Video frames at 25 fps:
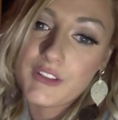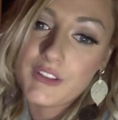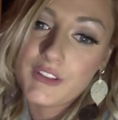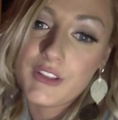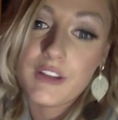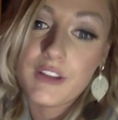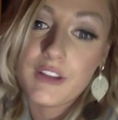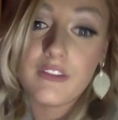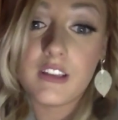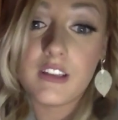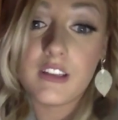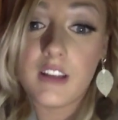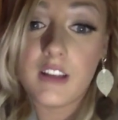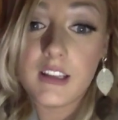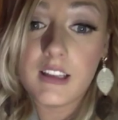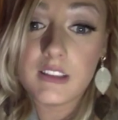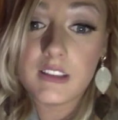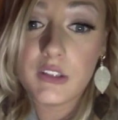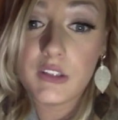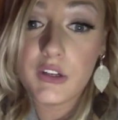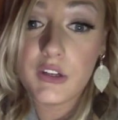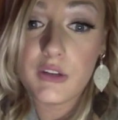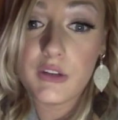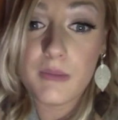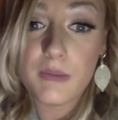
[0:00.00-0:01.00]
So if you'd like to
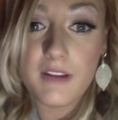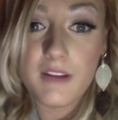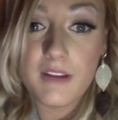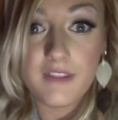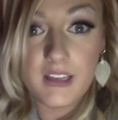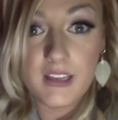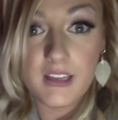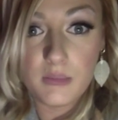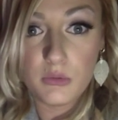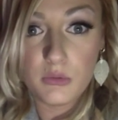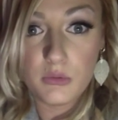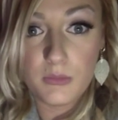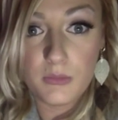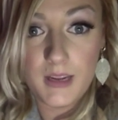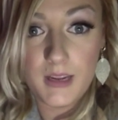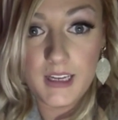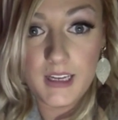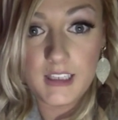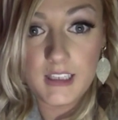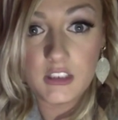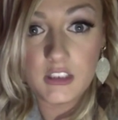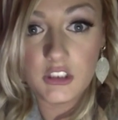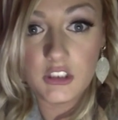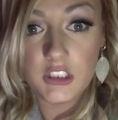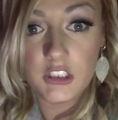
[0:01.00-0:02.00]
go to my Facebook
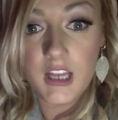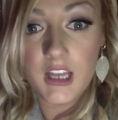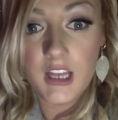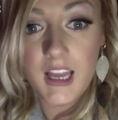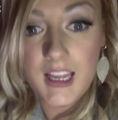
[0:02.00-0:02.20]
page